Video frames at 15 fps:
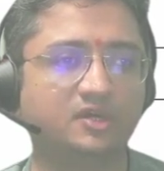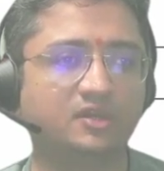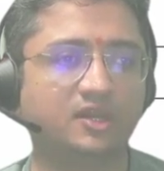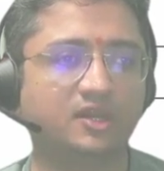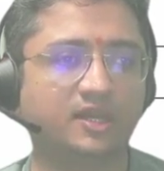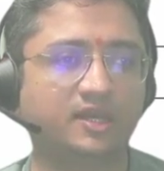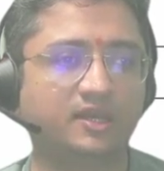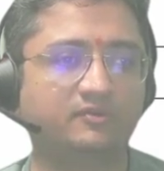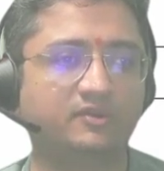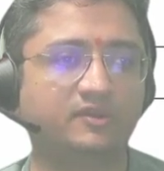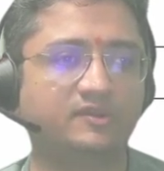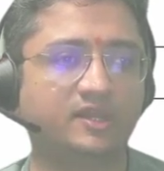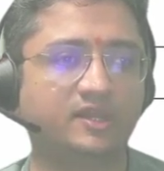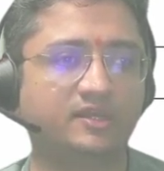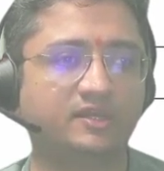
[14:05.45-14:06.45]
like I will
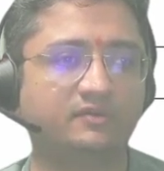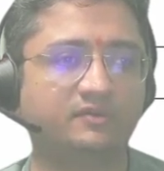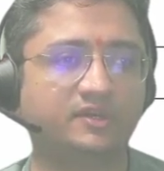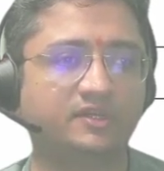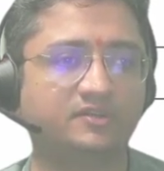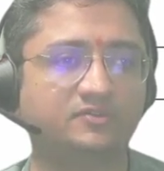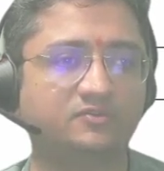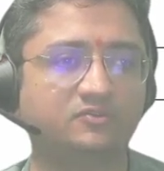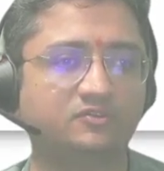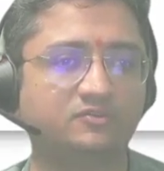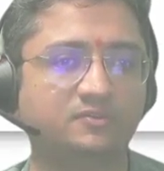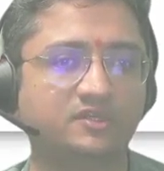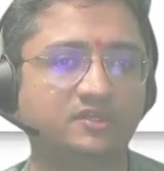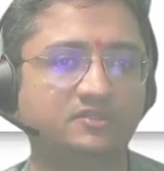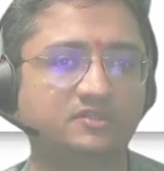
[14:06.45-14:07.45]
select Invictus
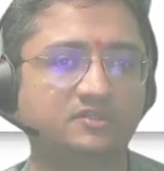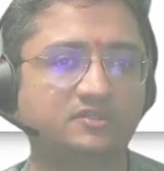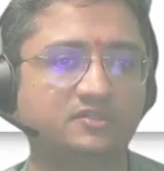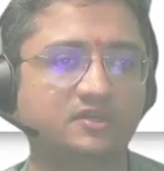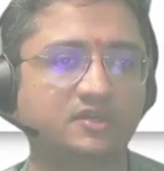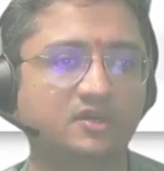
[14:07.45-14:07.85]
Toastmasters.